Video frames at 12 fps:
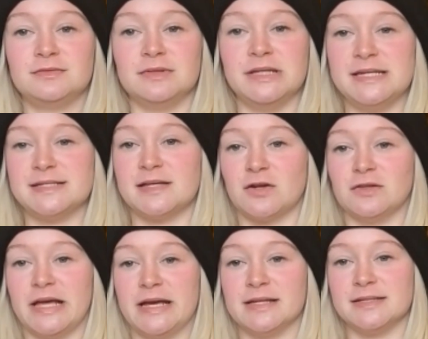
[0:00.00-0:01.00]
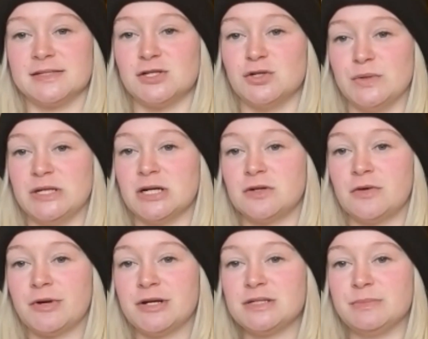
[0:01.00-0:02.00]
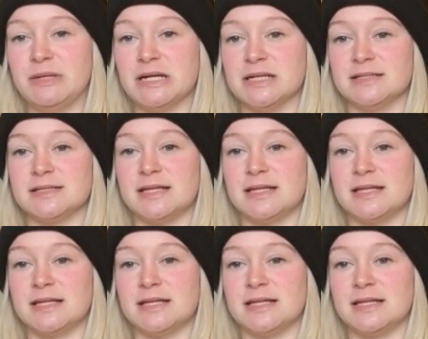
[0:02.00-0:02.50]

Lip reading: leasing their lands to gooey duck growers because